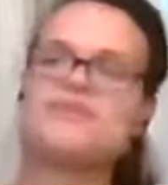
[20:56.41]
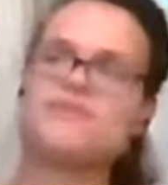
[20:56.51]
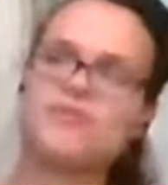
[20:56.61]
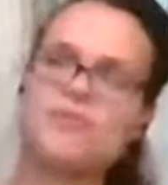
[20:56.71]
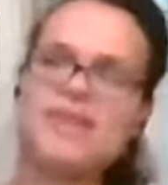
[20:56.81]
And
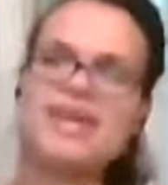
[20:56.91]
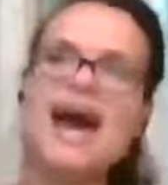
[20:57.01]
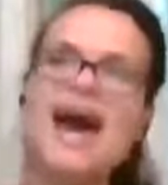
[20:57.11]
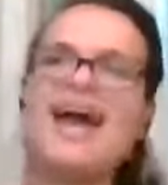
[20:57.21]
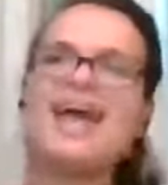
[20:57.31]
for me,
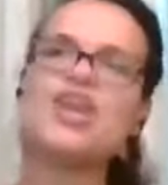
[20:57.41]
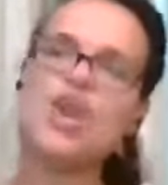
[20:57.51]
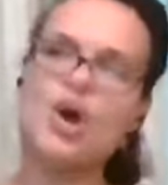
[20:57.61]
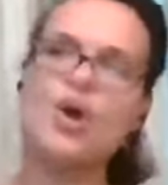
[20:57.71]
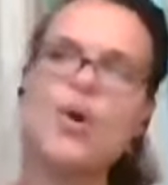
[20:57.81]
I
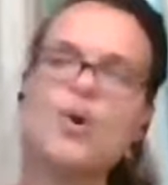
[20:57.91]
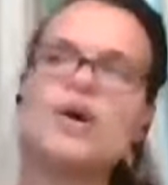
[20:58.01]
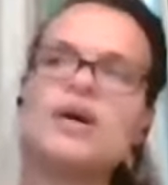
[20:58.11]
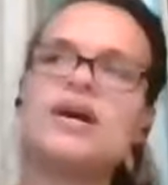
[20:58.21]
know